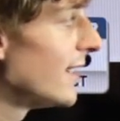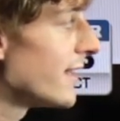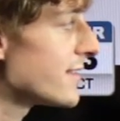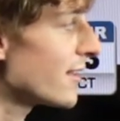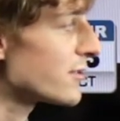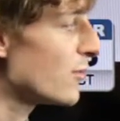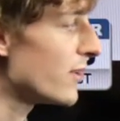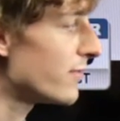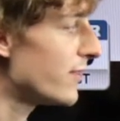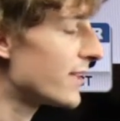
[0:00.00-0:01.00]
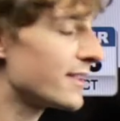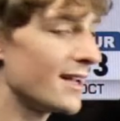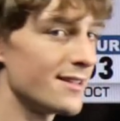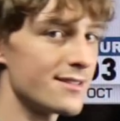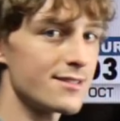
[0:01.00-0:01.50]
this October 5th
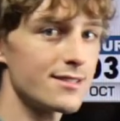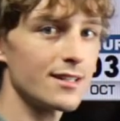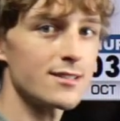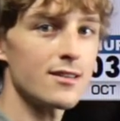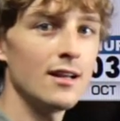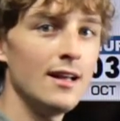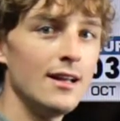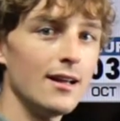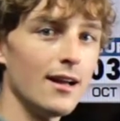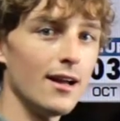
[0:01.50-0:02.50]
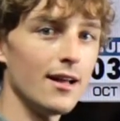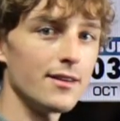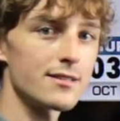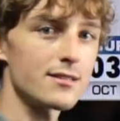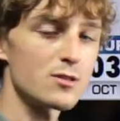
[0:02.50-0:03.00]
and 6th.
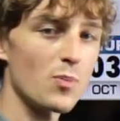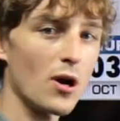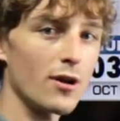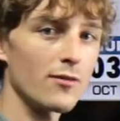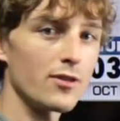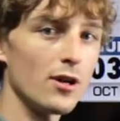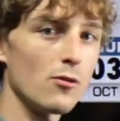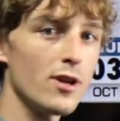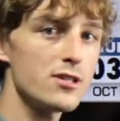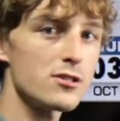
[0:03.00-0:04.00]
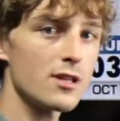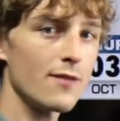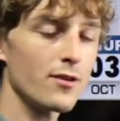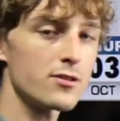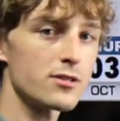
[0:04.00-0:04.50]
This is part of the region's
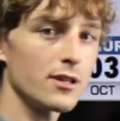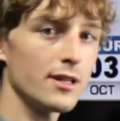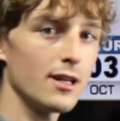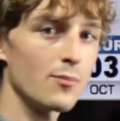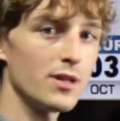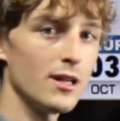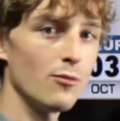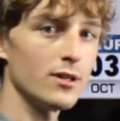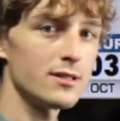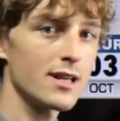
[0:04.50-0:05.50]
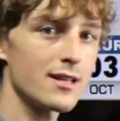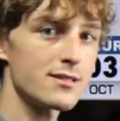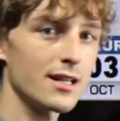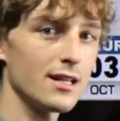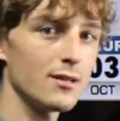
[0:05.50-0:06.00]
efforts to clean up the
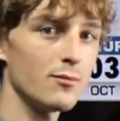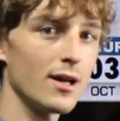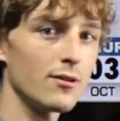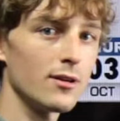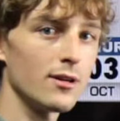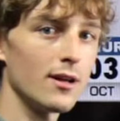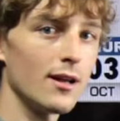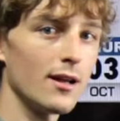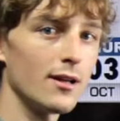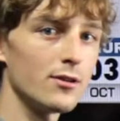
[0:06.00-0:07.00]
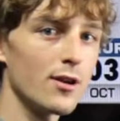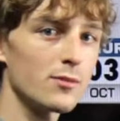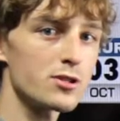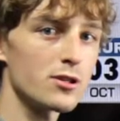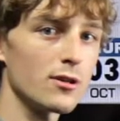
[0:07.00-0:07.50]
Wontasticate Mountain, New
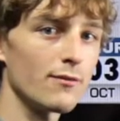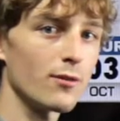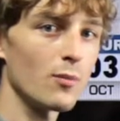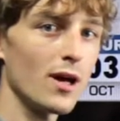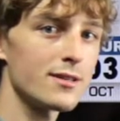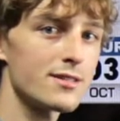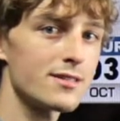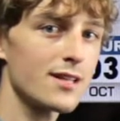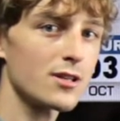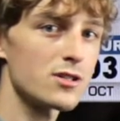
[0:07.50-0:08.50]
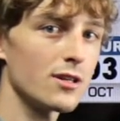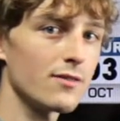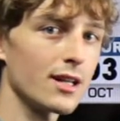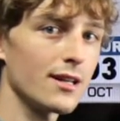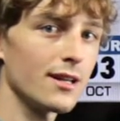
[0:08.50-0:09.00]
Hampshire, Vermont section
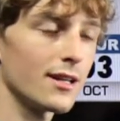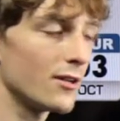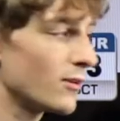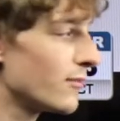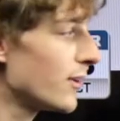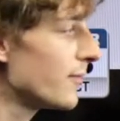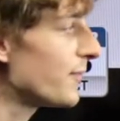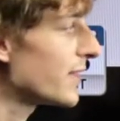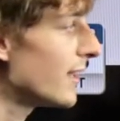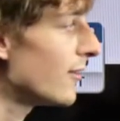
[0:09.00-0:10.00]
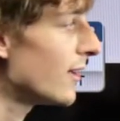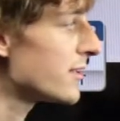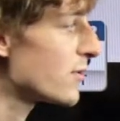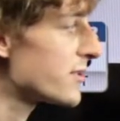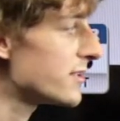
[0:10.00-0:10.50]
of the Connecticut River. Now,
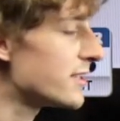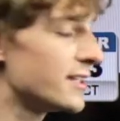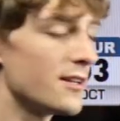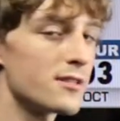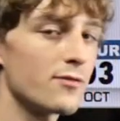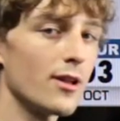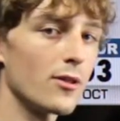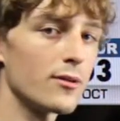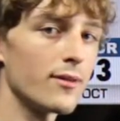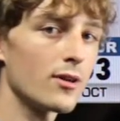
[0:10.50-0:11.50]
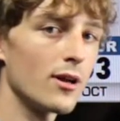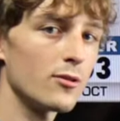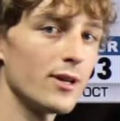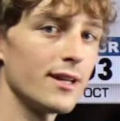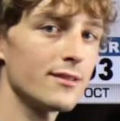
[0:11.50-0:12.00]
Source2See does follow the river all
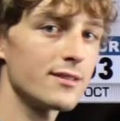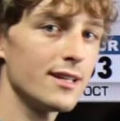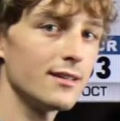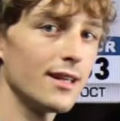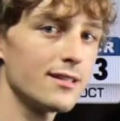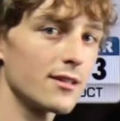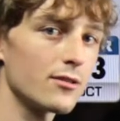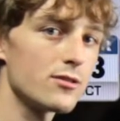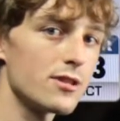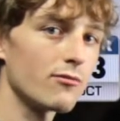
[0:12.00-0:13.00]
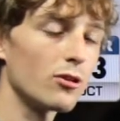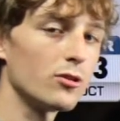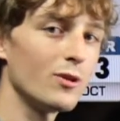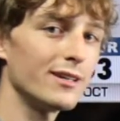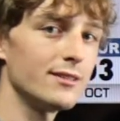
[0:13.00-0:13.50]
the way down to the Atlantic through several
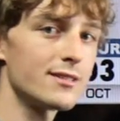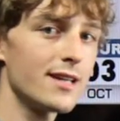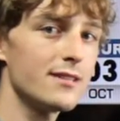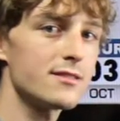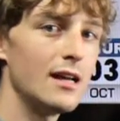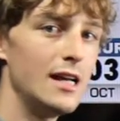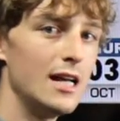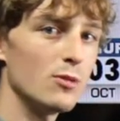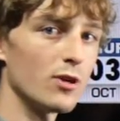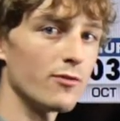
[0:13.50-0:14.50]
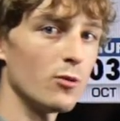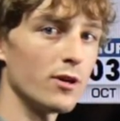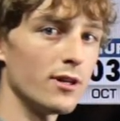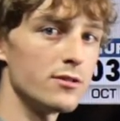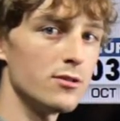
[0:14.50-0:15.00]
New England states, but if you
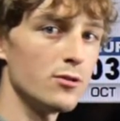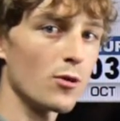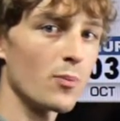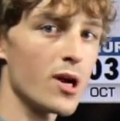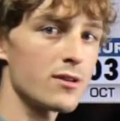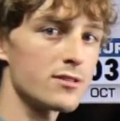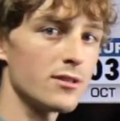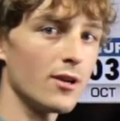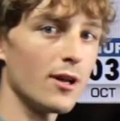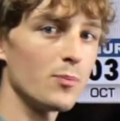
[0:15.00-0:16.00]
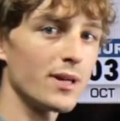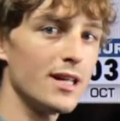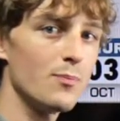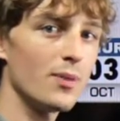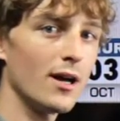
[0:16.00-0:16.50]
want to do your part to help
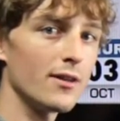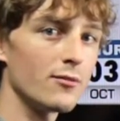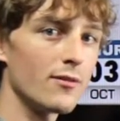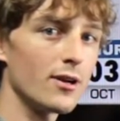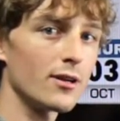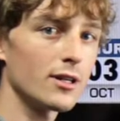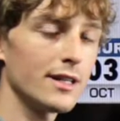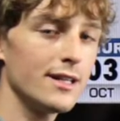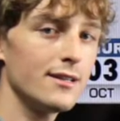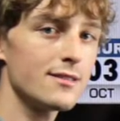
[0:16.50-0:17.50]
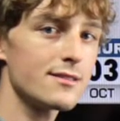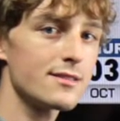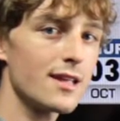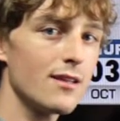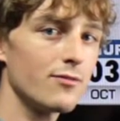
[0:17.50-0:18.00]
keep the river clean and
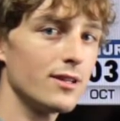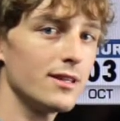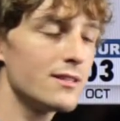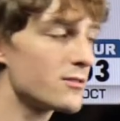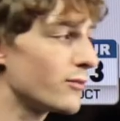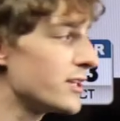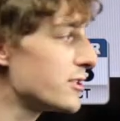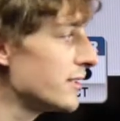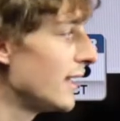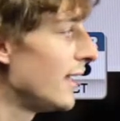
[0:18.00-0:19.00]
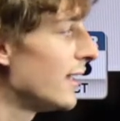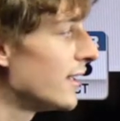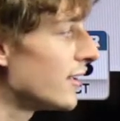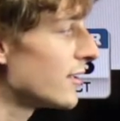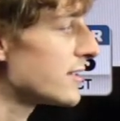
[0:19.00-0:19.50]
safe in this region,
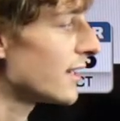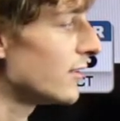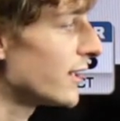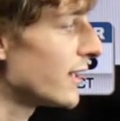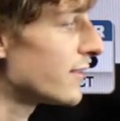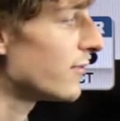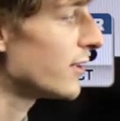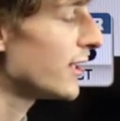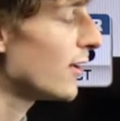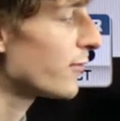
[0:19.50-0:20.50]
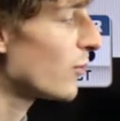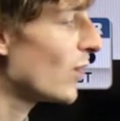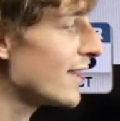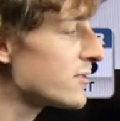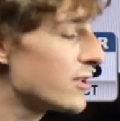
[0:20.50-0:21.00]
you can take a look at the video from
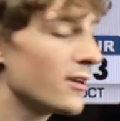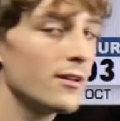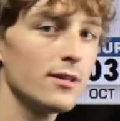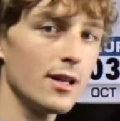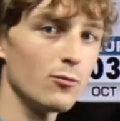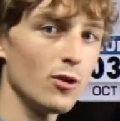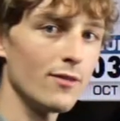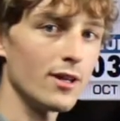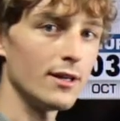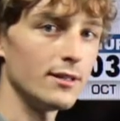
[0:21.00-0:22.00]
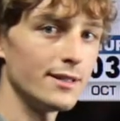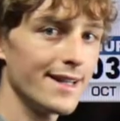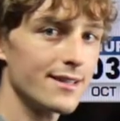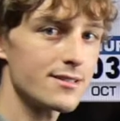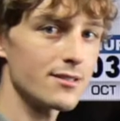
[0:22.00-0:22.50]
last year, and we'll have the
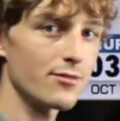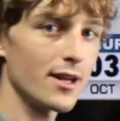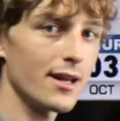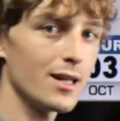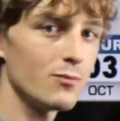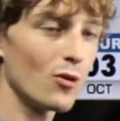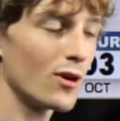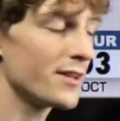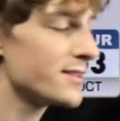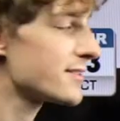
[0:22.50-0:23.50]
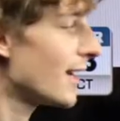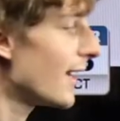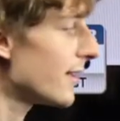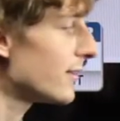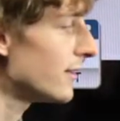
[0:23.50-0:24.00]
links to find out more on the
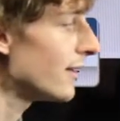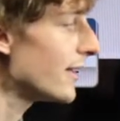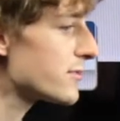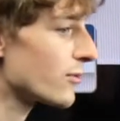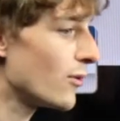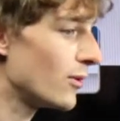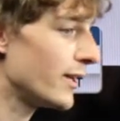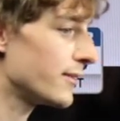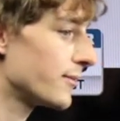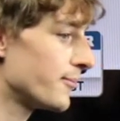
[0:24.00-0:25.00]
side. Let's roll it.